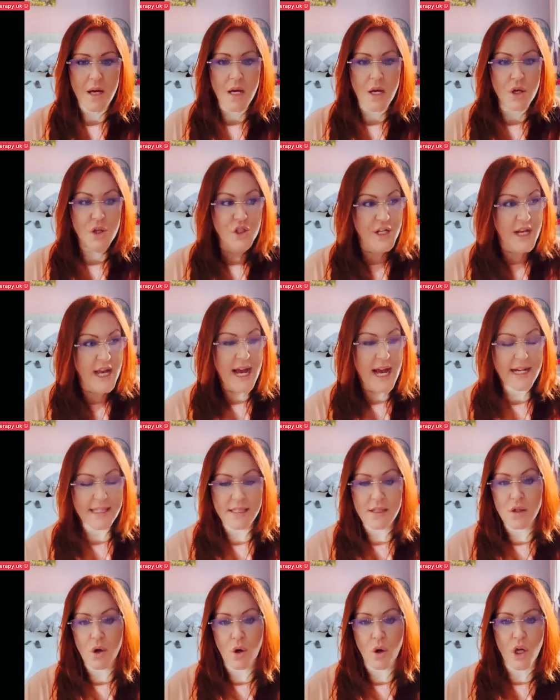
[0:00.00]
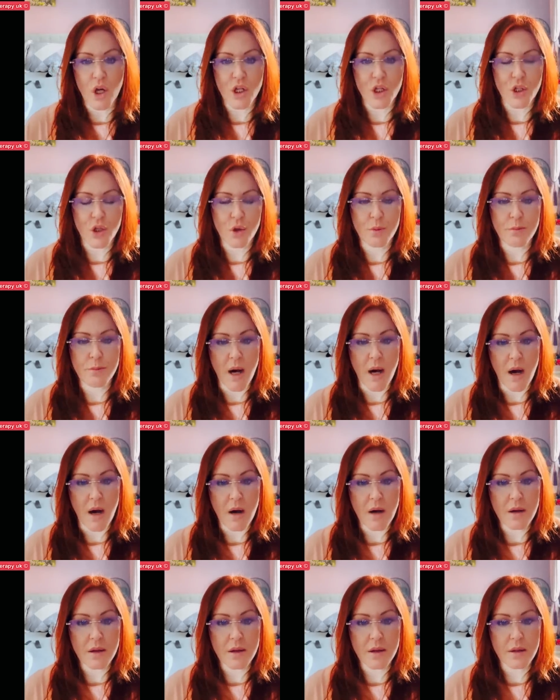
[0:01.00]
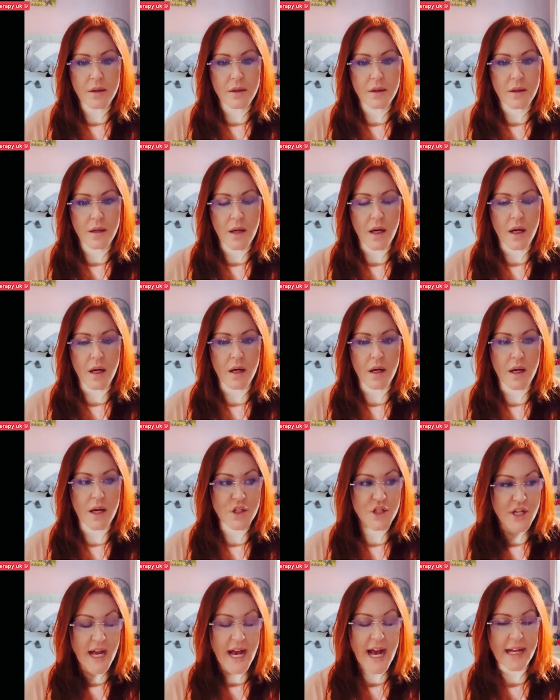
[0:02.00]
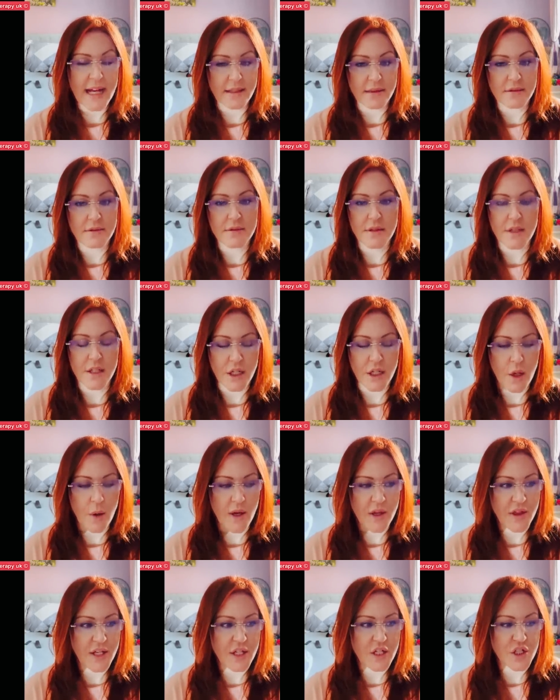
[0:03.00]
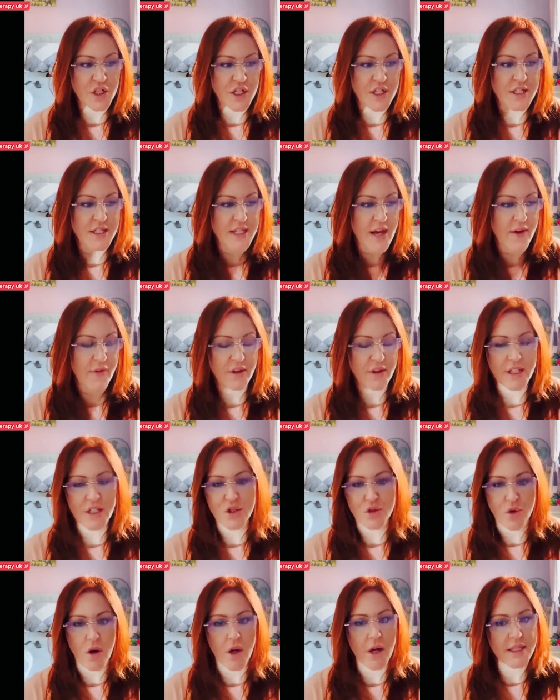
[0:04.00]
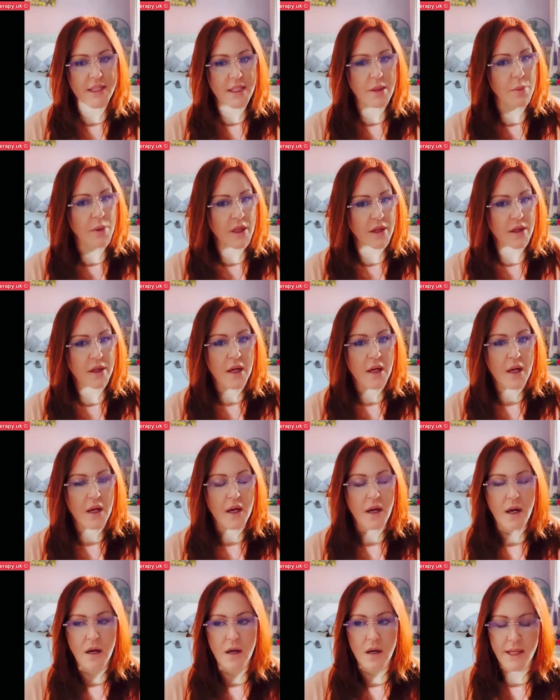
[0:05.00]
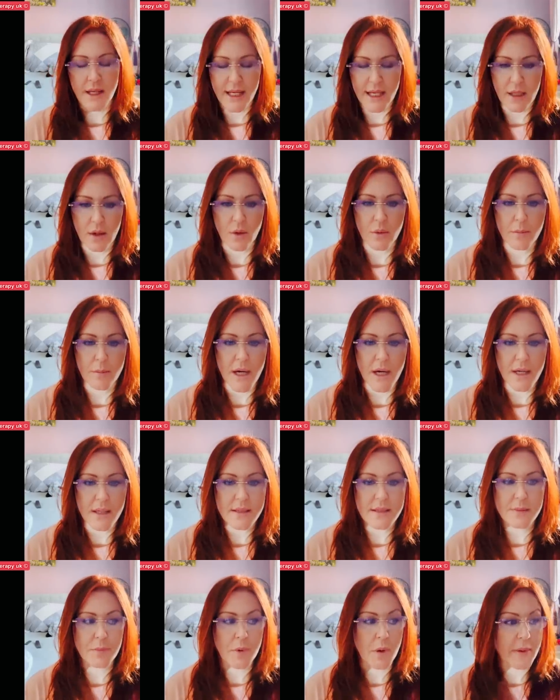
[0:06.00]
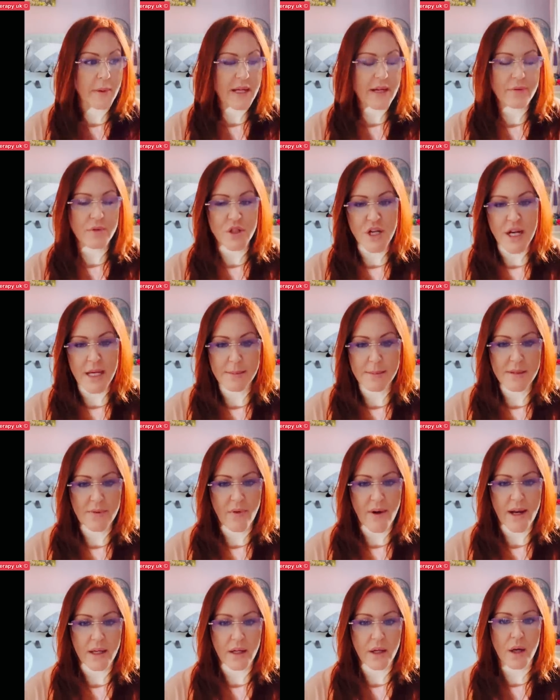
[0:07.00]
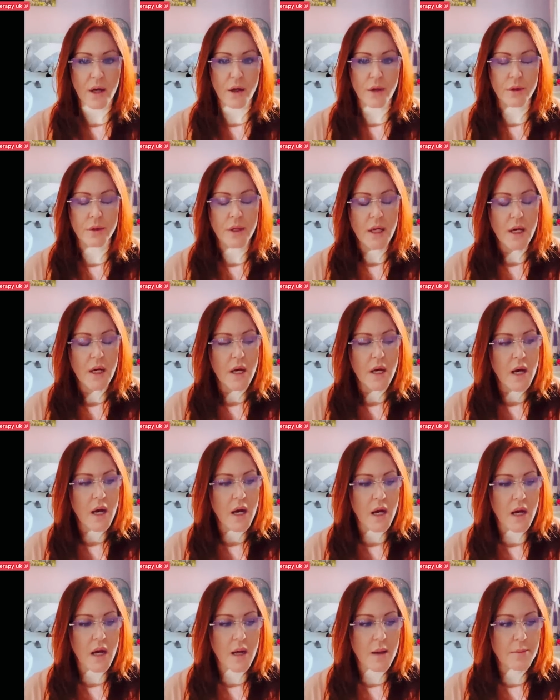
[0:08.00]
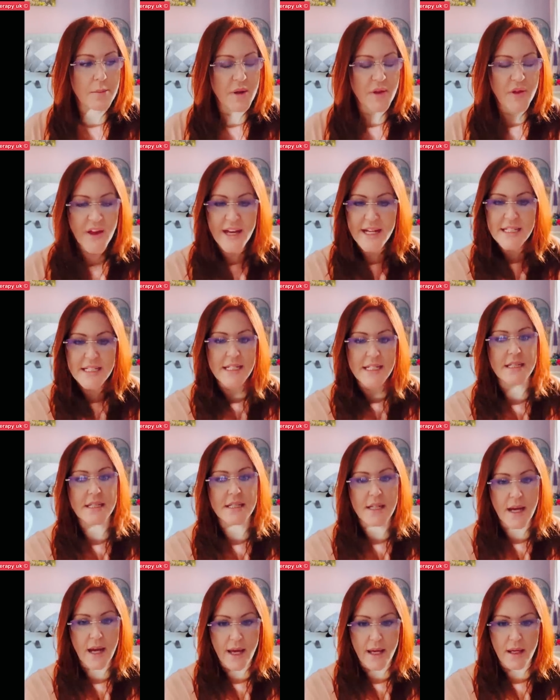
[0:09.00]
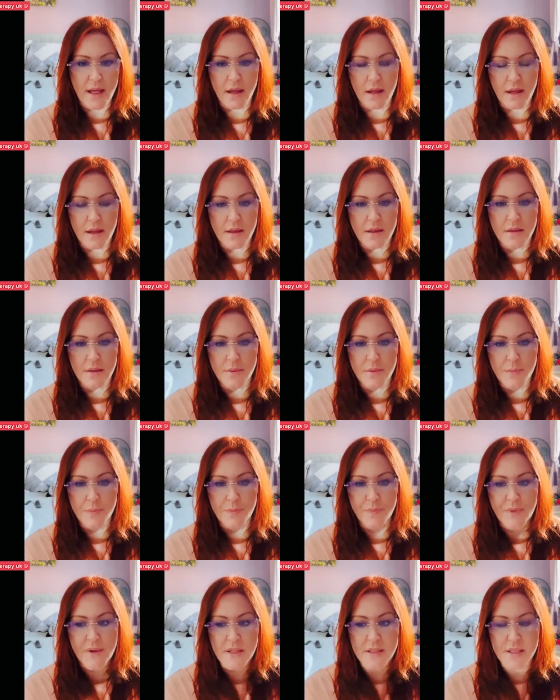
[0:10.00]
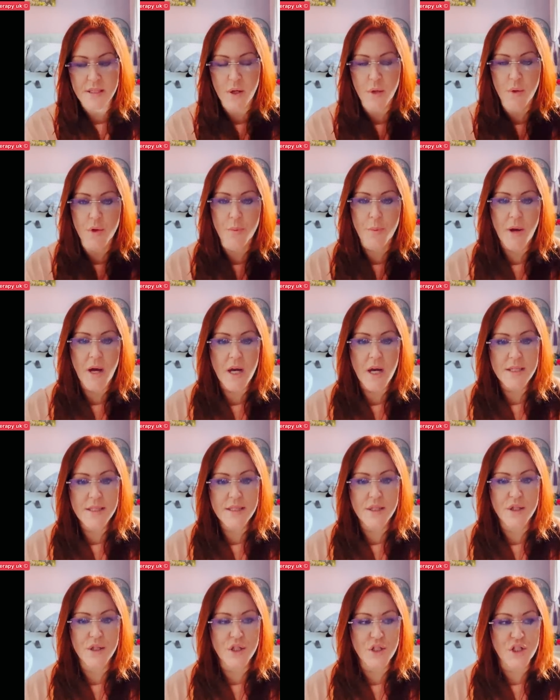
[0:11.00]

She hasn't got a new mark. Uh, she hadn't, you know, I think she's definitely tried it with uh, Elon Musk, probably even James Franco, um, but they didn't take. So the person that